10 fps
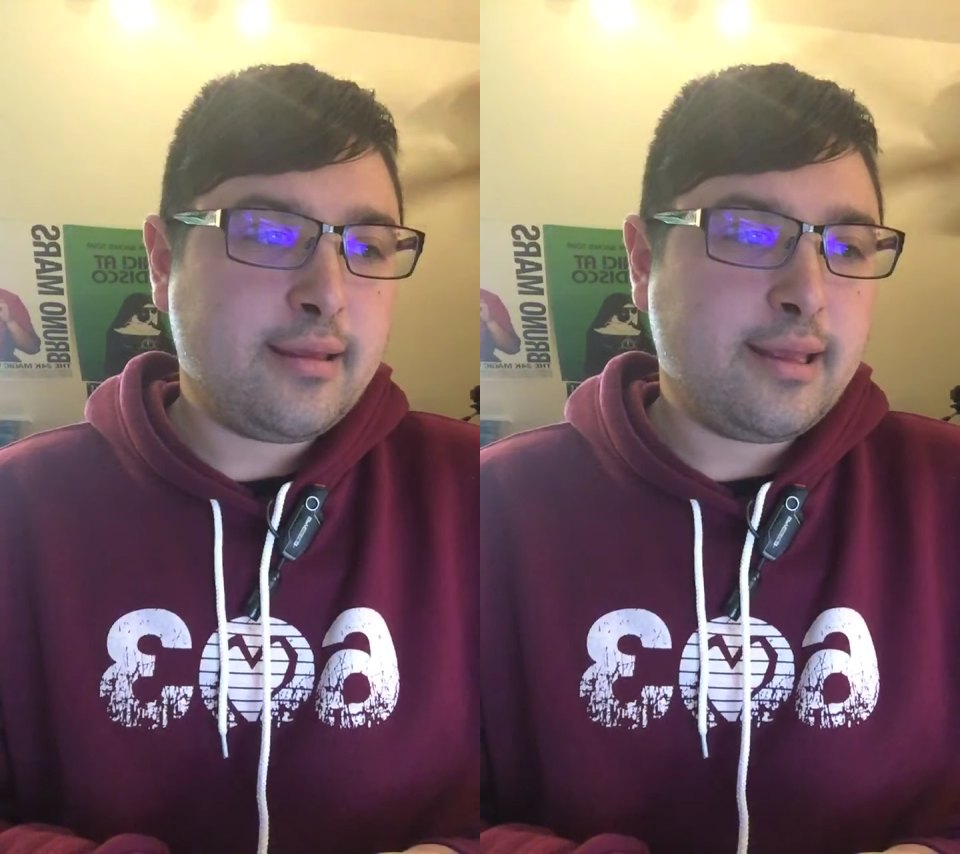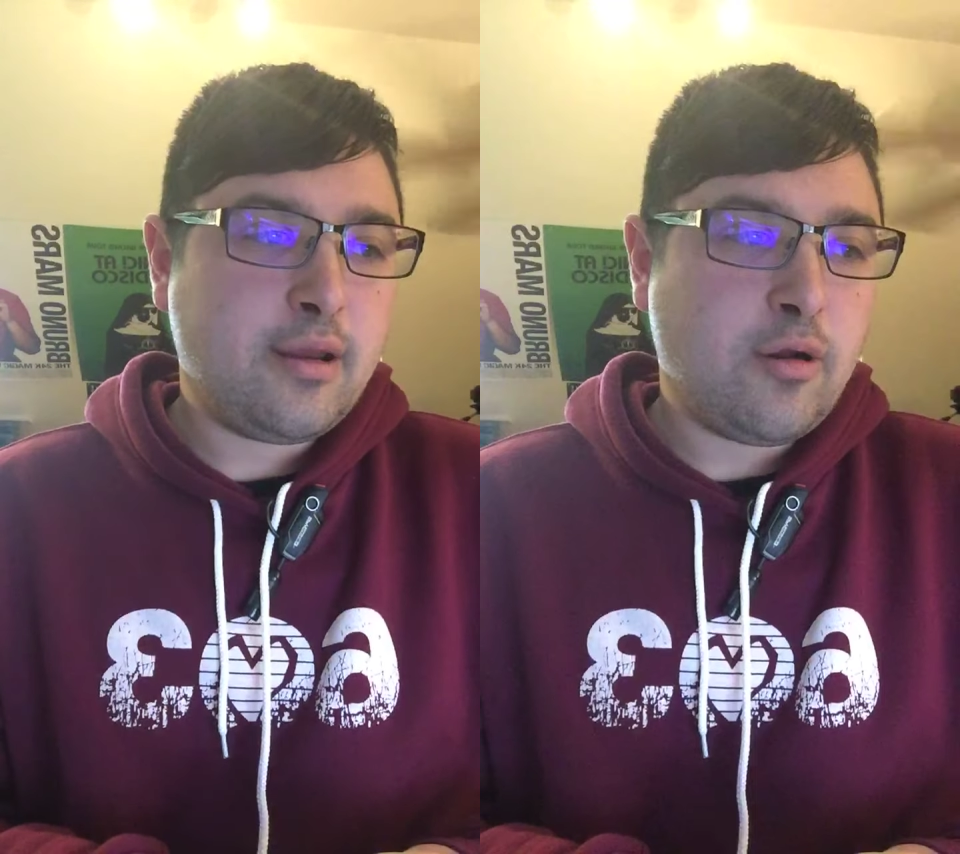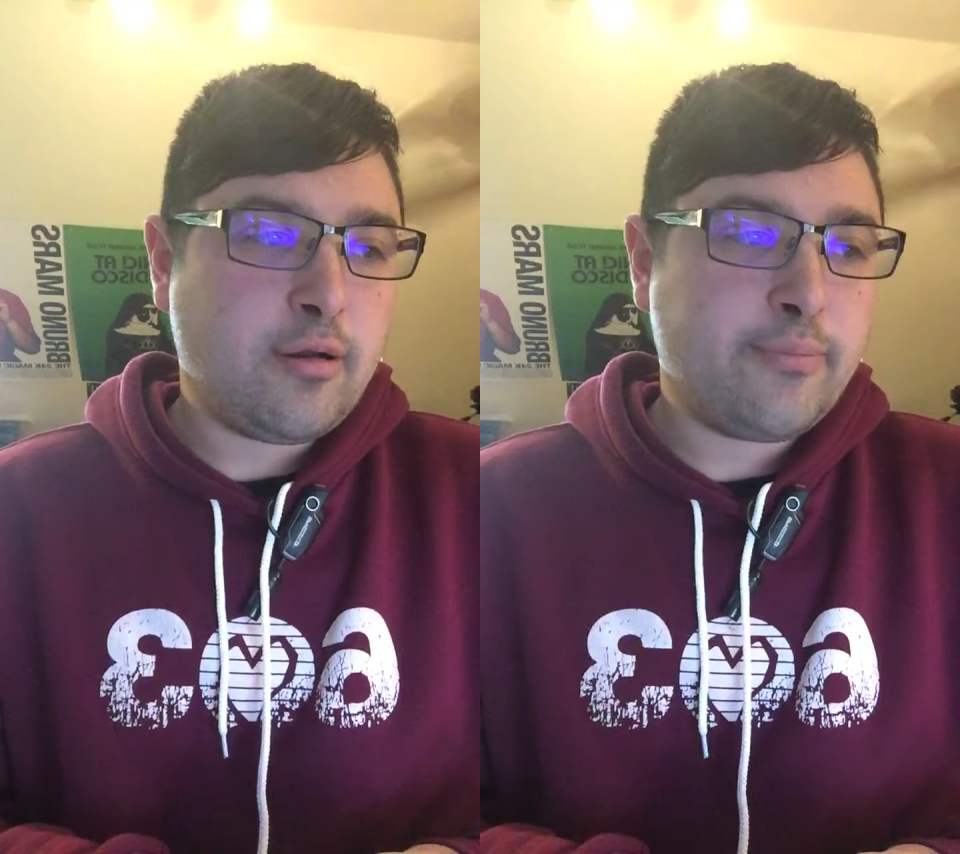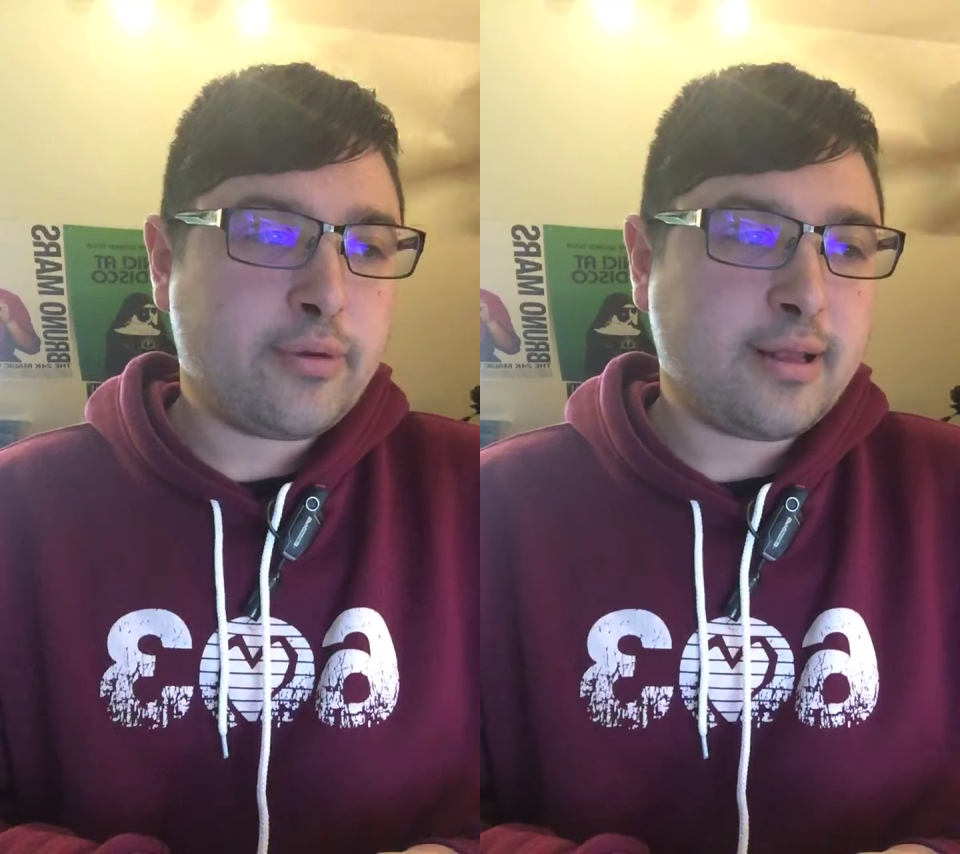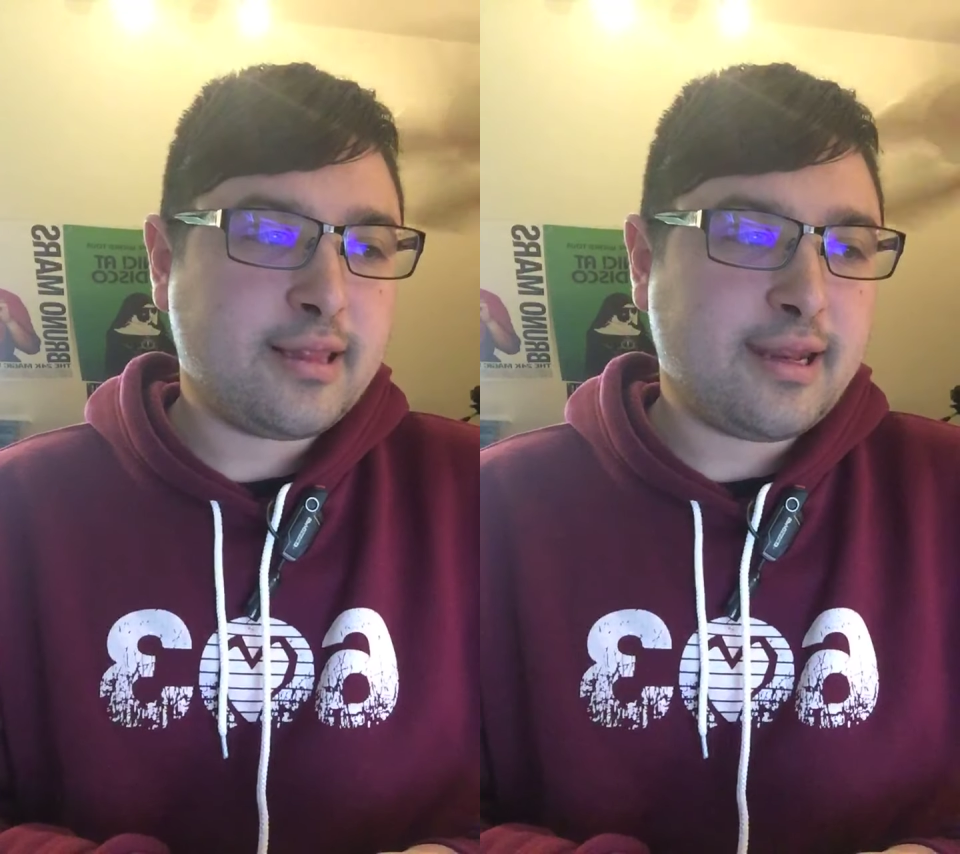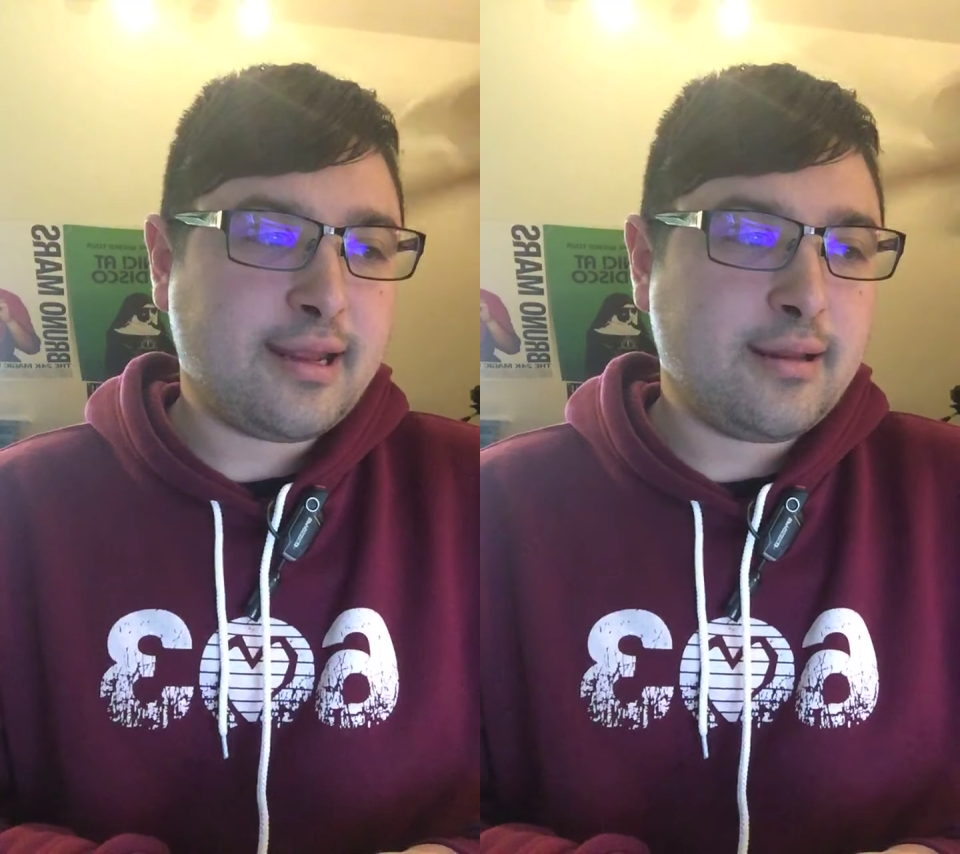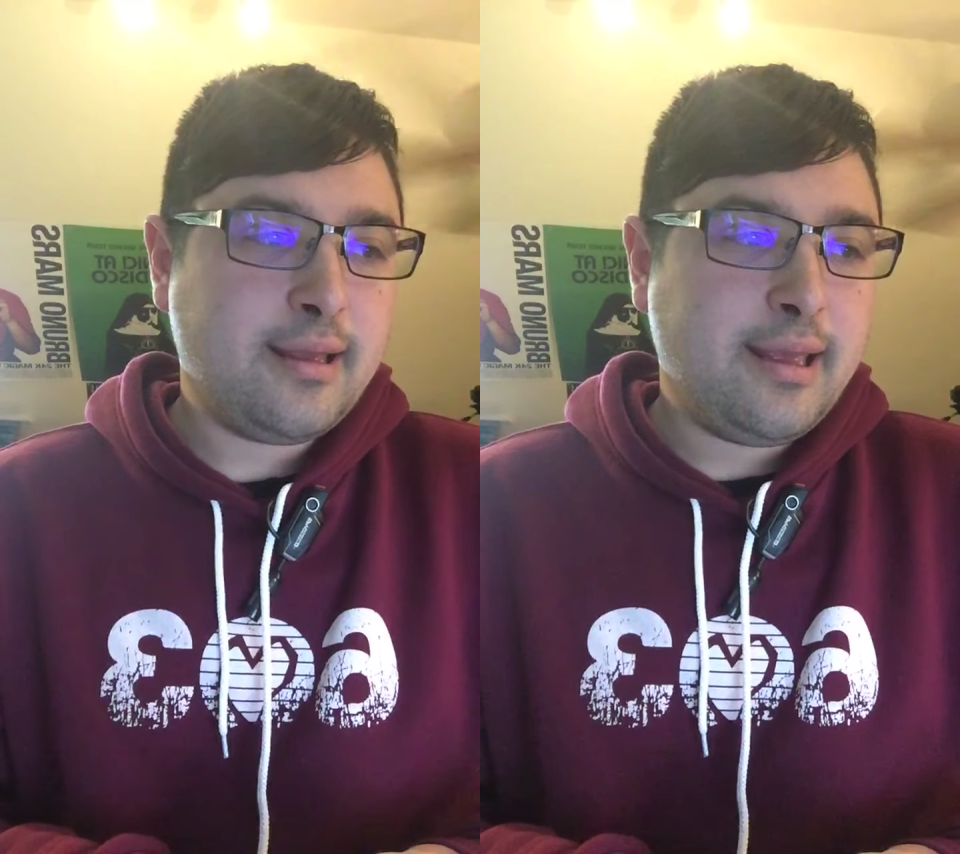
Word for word: in our president